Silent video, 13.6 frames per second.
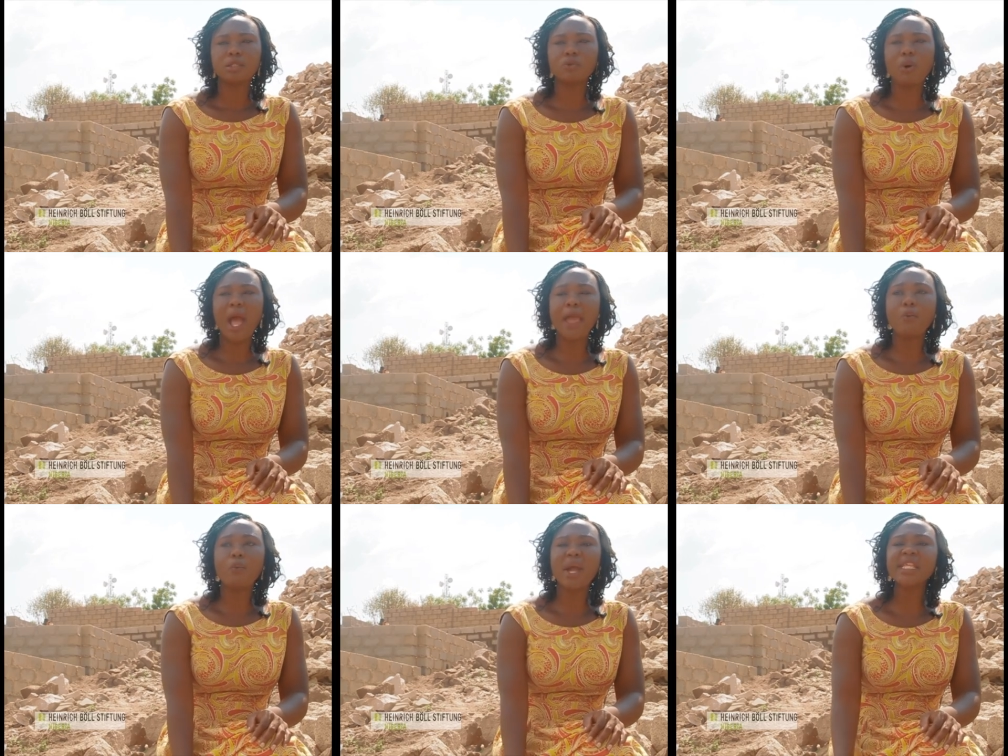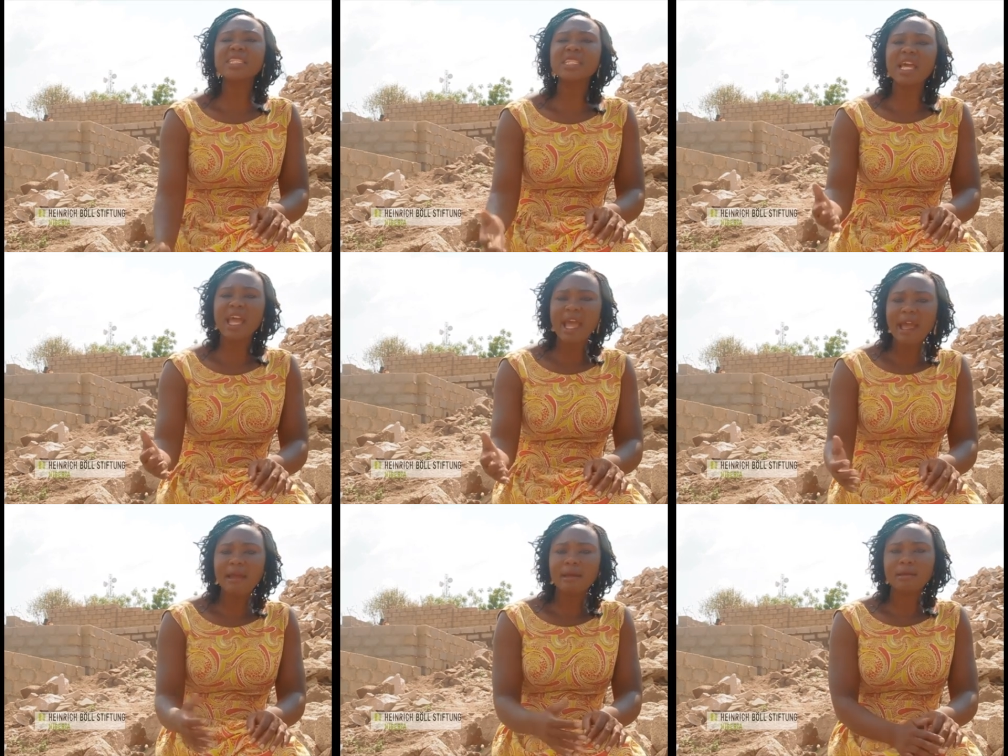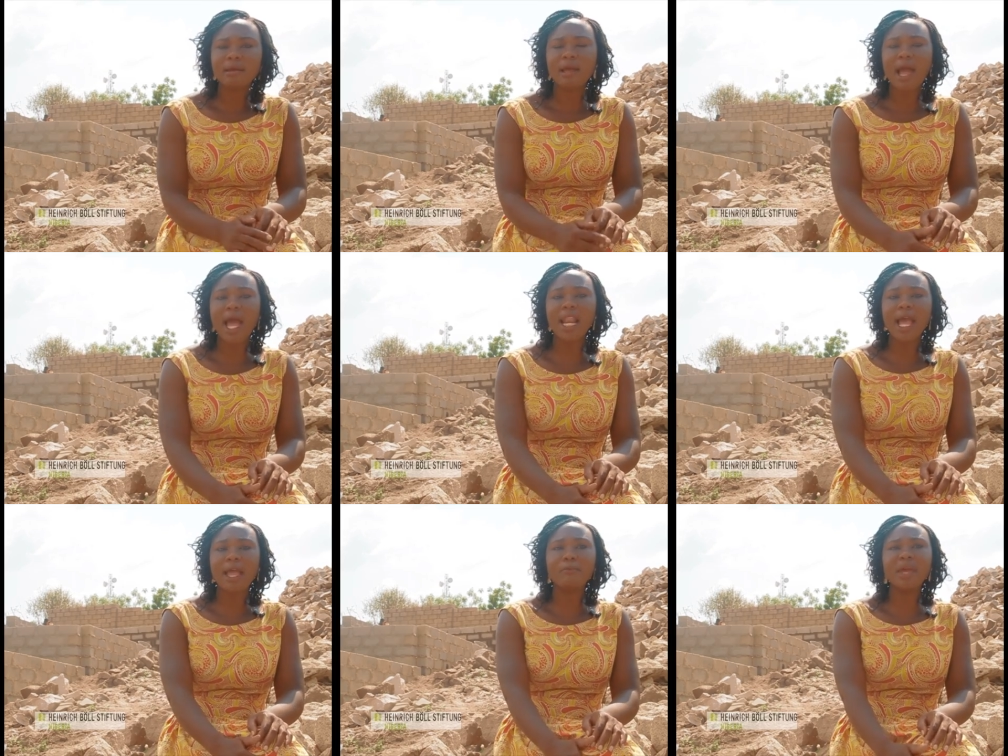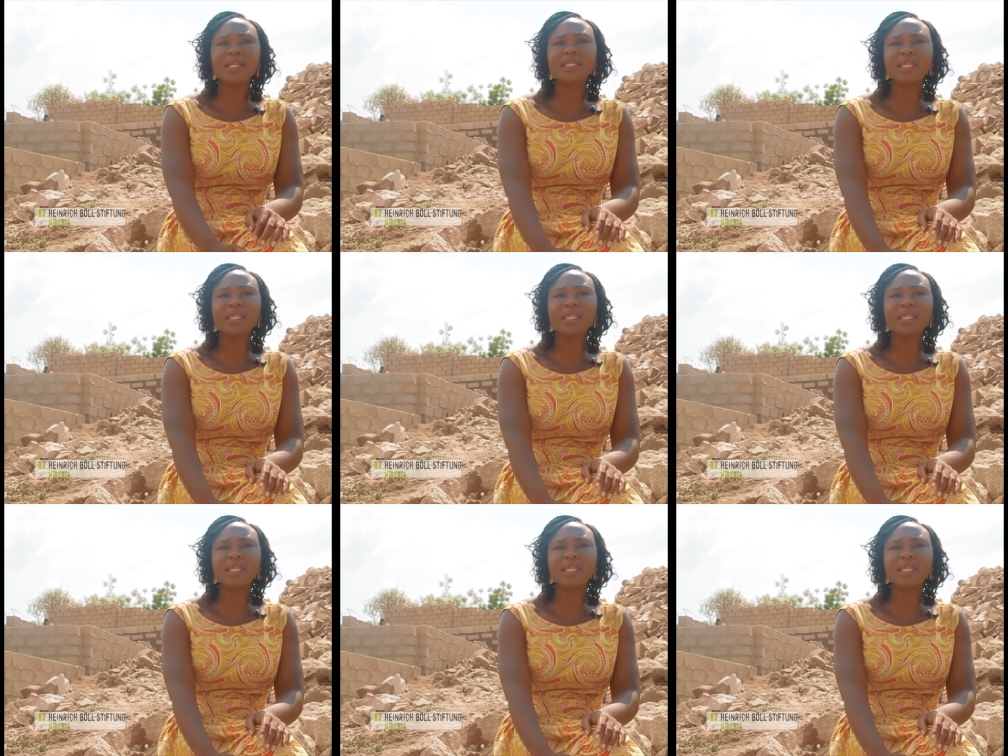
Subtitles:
So I went there and I met